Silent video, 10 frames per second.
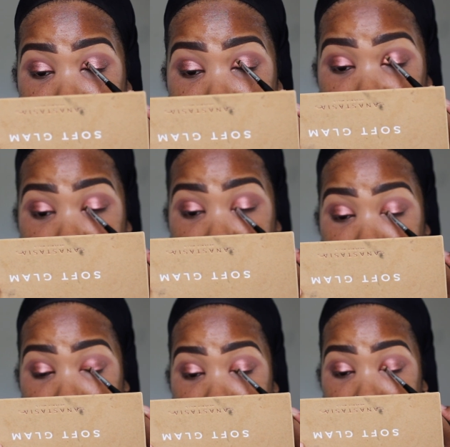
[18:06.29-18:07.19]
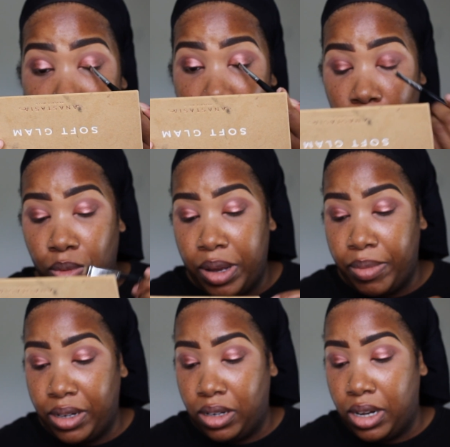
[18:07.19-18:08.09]
This is something that
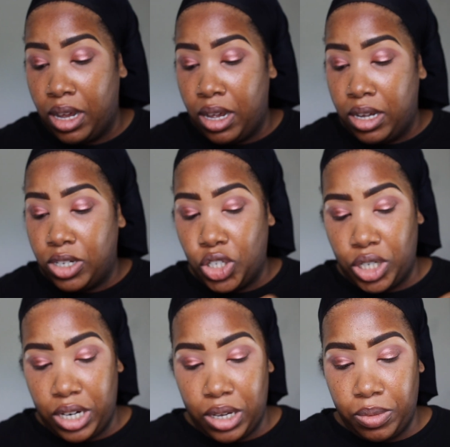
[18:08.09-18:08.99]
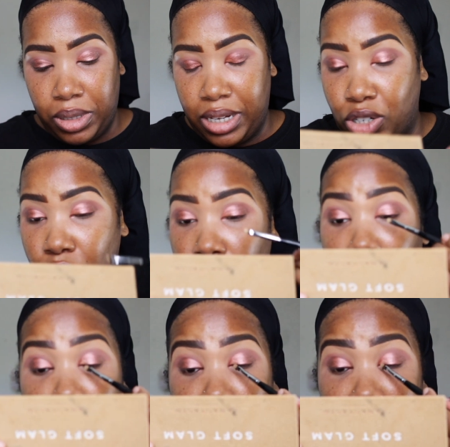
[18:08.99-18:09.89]
women genuinely
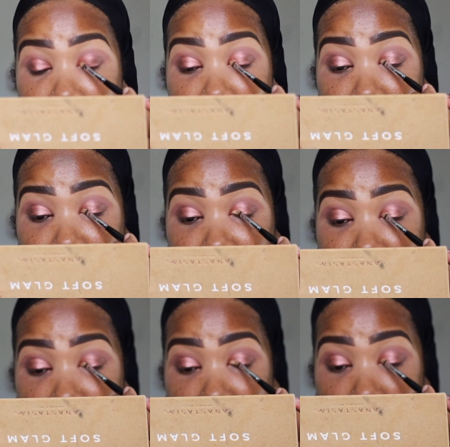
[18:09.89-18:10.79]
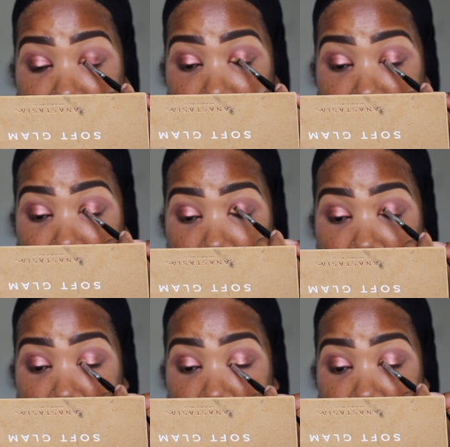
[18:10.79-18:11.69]
struggle with every day
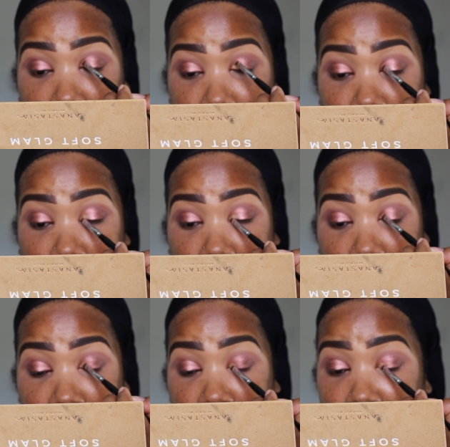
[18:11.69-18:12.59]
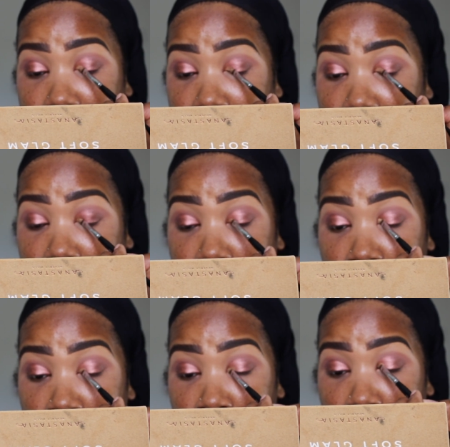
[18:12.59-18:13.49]
as far as
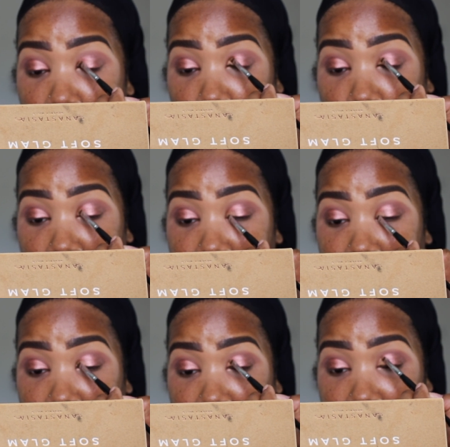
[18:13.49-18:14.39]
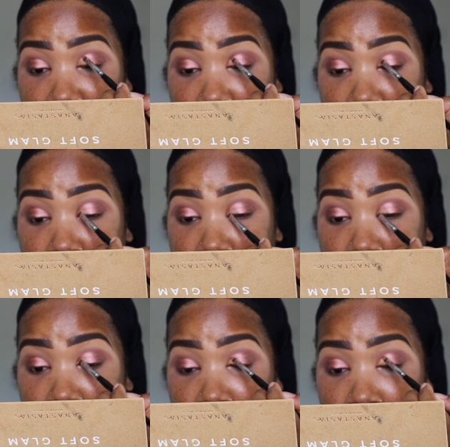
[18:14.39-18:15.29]
wearing it
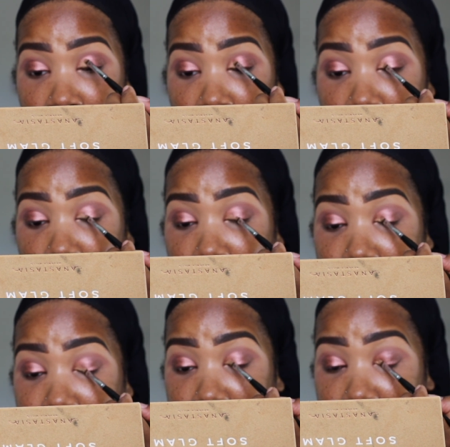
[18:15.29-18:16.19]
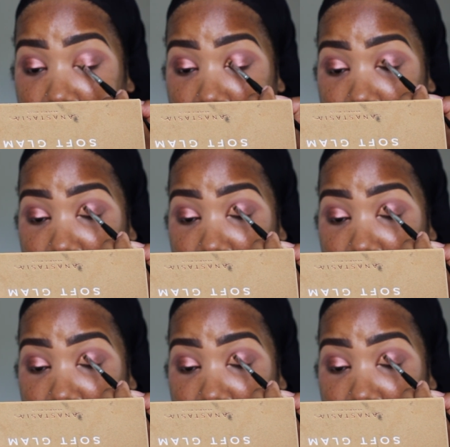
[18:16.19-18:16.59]
and representing it.